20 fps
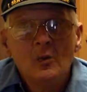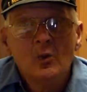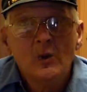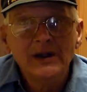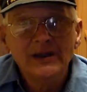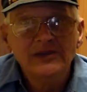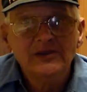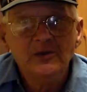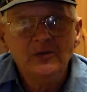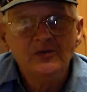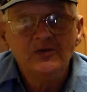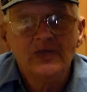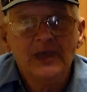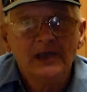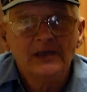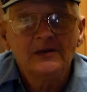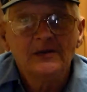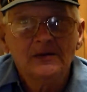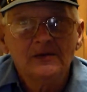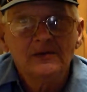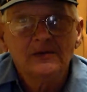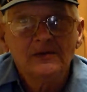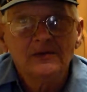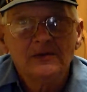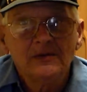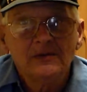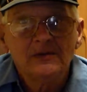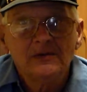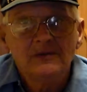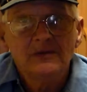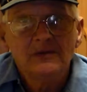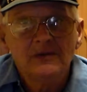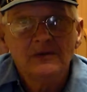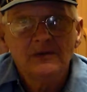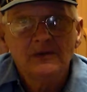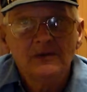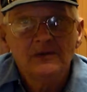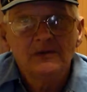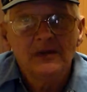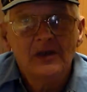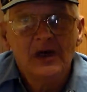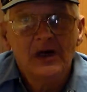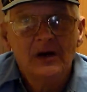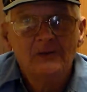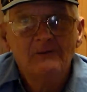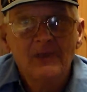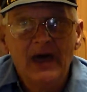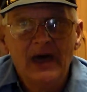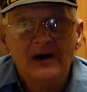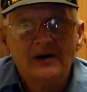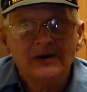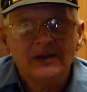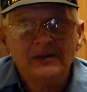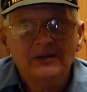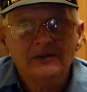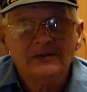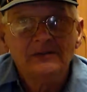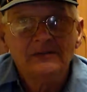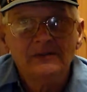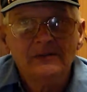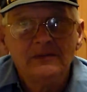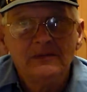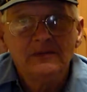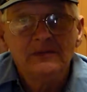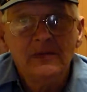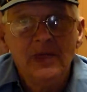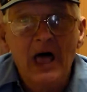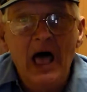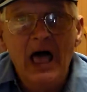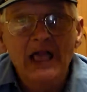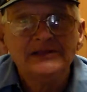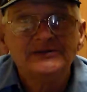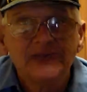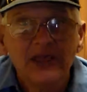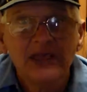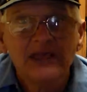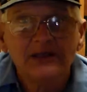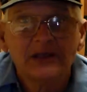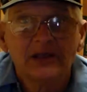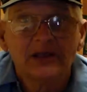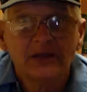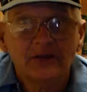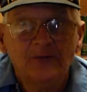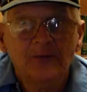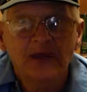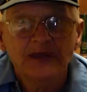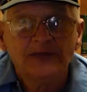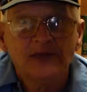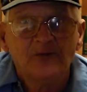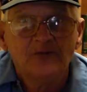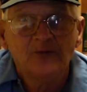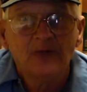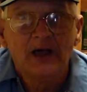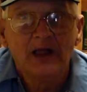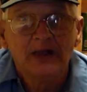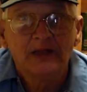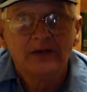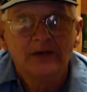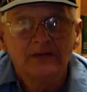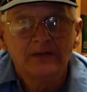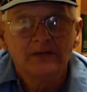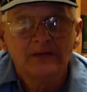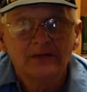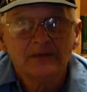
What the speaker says: What do you think about it? I stand a convicted felon